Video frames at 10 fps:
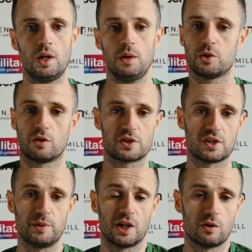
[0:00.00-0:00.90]
It would
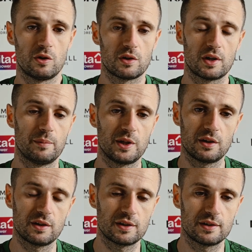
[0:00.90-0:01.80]
obviously mean a lot. I
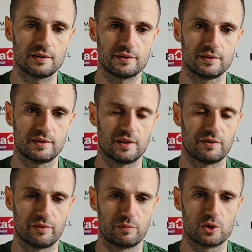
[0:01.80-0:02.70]
mean,
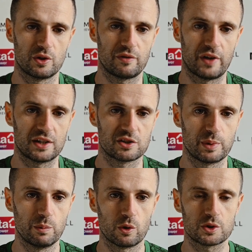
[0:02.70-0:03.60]
I'm sure the fans have
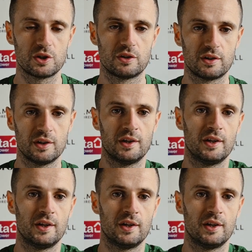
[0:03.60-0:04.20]
been watching